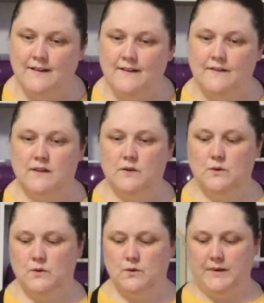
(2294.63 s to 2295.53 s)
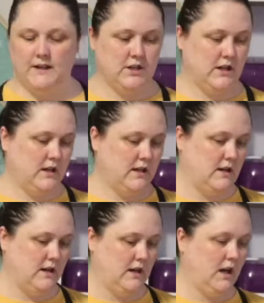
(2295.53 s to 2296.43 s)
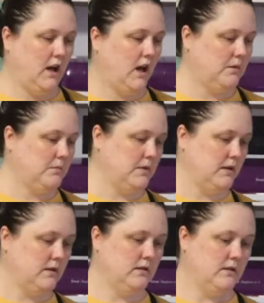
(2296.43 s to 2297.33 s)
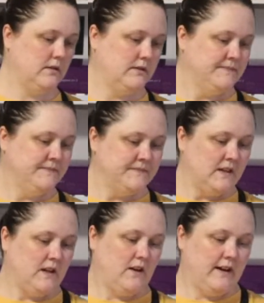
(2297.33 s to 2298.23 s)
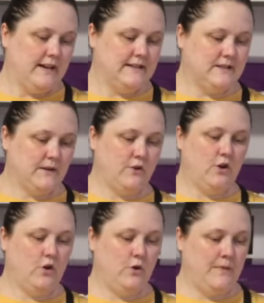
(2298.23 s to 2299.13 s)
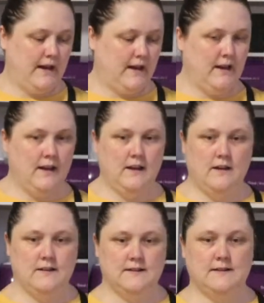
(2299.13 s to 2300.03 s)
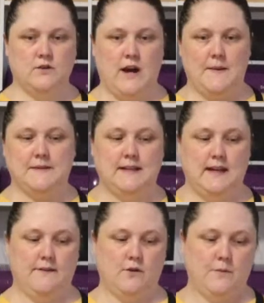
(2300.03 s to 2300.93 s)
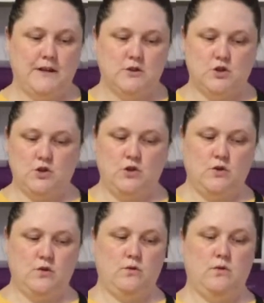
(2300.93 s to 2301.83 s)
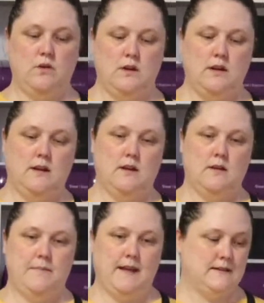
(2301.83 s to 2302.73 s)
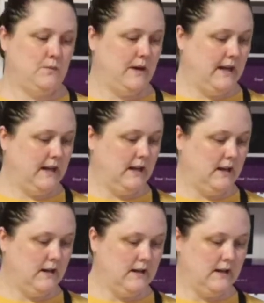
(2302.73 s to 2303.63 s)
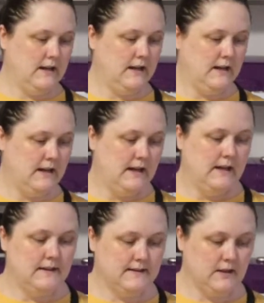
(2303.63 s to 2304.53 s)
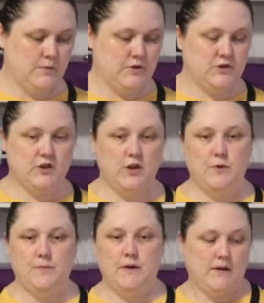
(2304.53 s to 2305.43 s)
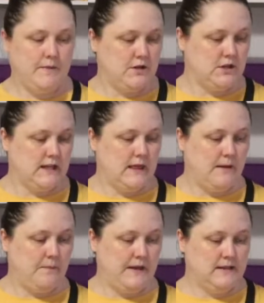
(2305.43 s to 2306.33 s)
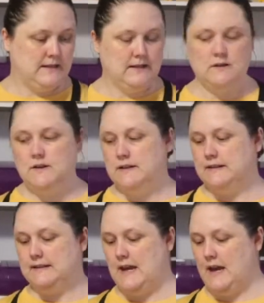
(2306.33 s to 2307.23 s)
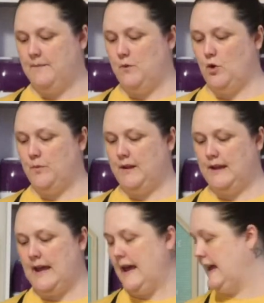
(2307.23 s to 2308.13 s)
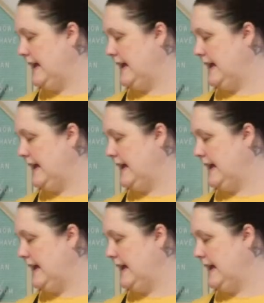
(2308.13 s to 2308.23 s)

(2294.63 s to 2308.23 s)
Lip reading: Oh, butter chicken, yum. Alrighty, so I've got all my scraps here. I've got my 2 bits weeded. So I'm just going to put my rubbish in the bin because I'm normally a